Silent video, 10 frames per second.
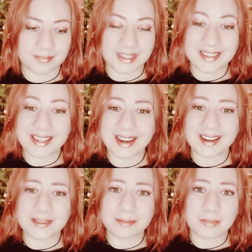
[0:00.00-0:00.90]
and
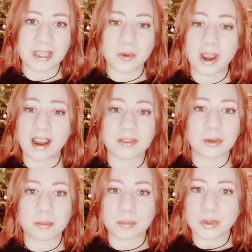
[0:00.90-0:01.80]
yeah, may you have a
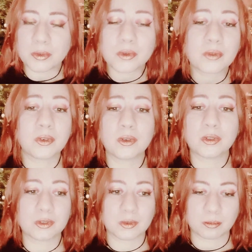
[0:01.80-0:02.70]

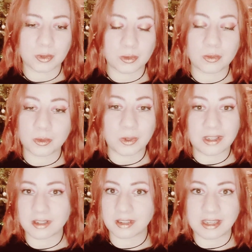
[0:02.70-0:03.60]
beautiful beautiful
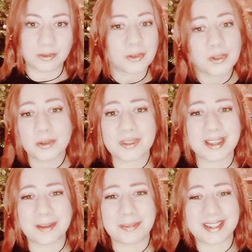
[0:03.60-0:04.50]
week. Even if you don't
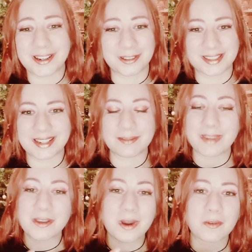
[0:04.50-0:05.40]
celebrate the holiday, may
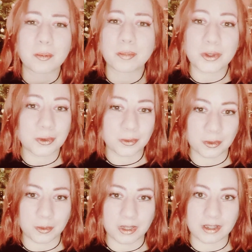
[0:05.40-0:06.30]
you have a
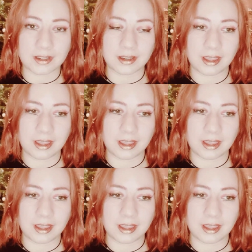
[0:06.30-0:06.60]
beautiful week.